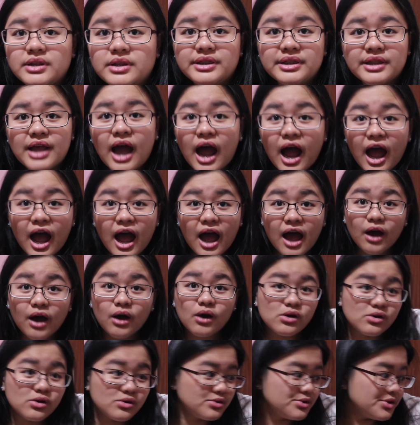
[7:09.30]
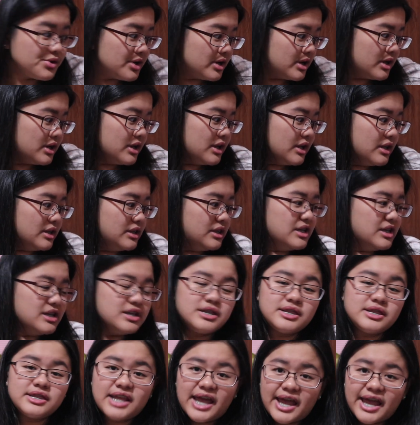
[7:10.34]
Now the
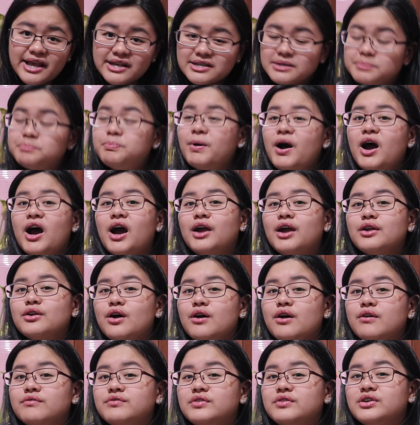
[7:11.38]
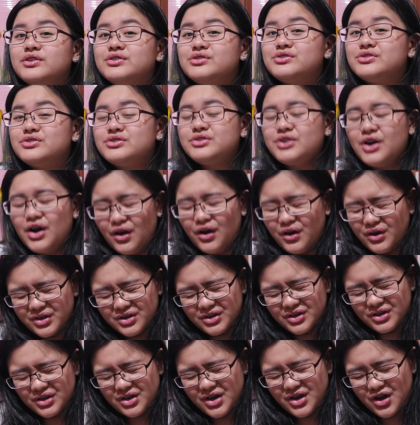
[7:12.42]
next part of the
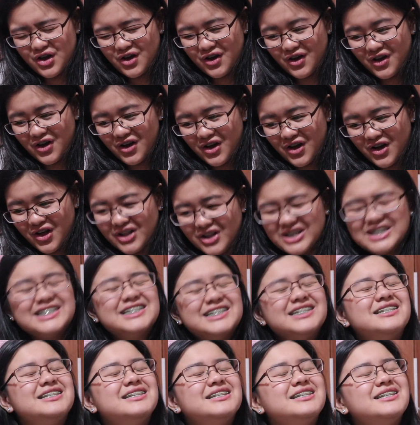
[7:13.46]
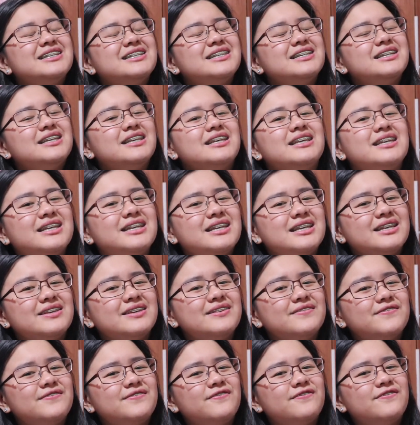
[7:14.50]
Tokyo haul
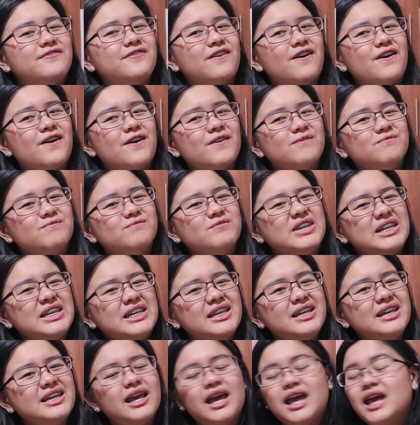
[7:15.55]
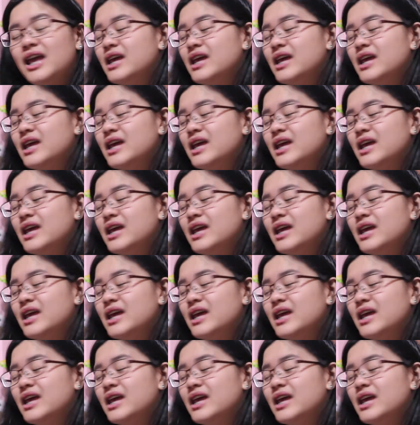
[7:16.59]
for me